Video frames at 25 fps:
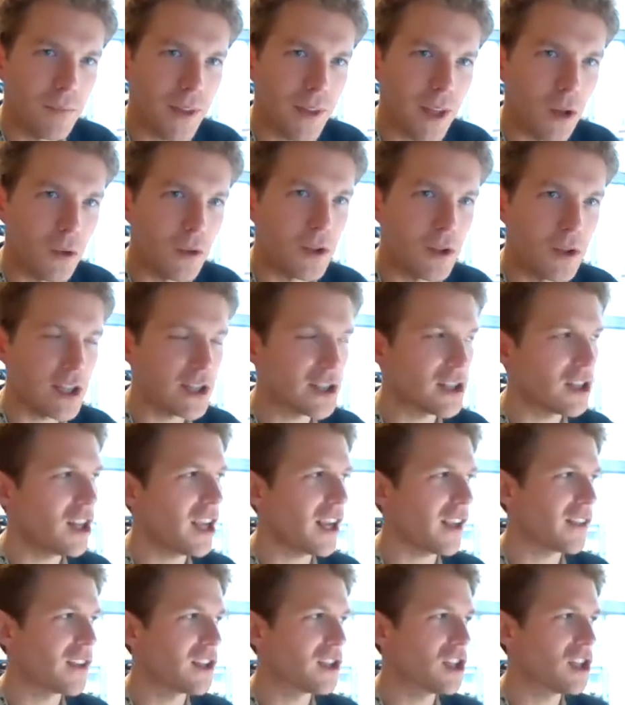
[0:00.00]
They'll
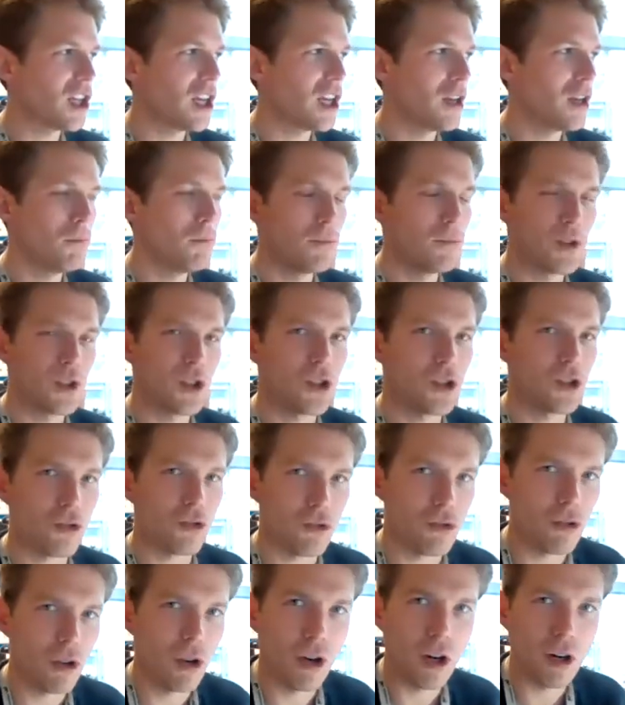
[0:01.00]
dislike the term
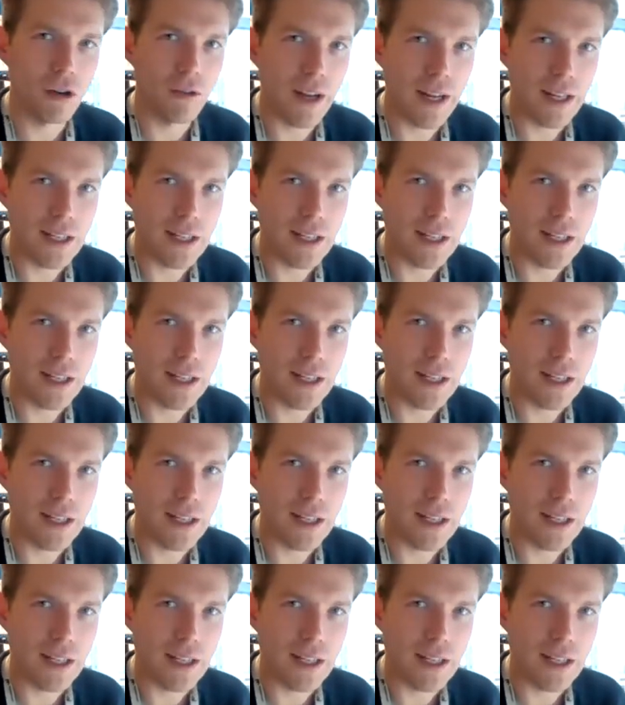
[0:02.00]
stronger